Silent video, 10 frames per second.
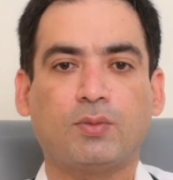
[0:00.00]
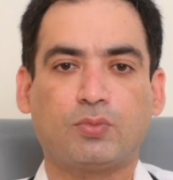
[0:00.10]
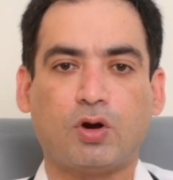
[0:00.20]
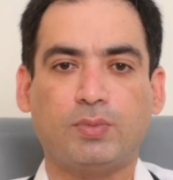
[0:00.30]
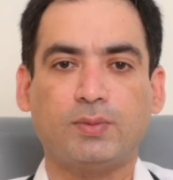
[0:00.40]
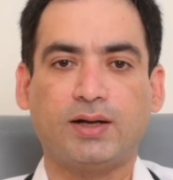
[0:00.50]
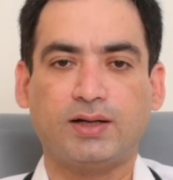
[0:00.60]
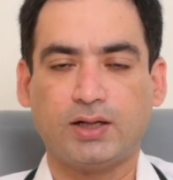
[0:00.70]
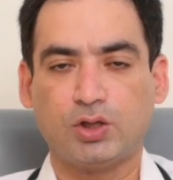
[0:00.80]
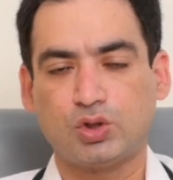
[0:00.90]
problem
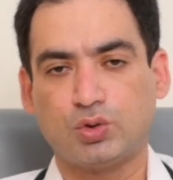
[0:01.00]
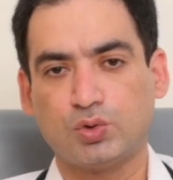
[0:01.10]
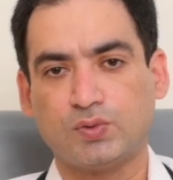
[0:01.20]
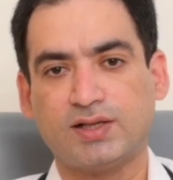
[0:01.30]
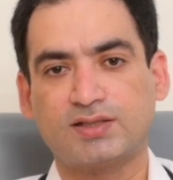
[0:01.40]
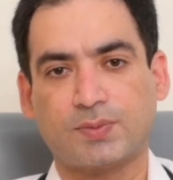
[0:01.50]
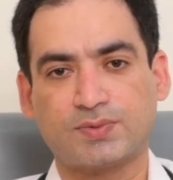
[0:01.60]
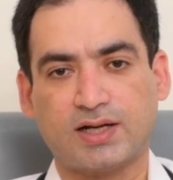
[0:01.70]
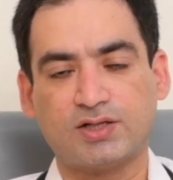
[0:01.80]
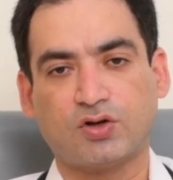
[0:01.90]
and it usually
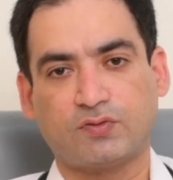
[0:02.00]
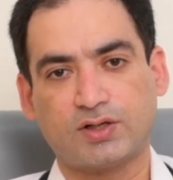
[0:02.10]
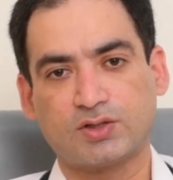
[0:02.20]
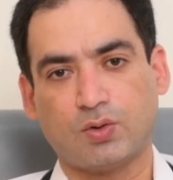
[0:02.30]
subsides of its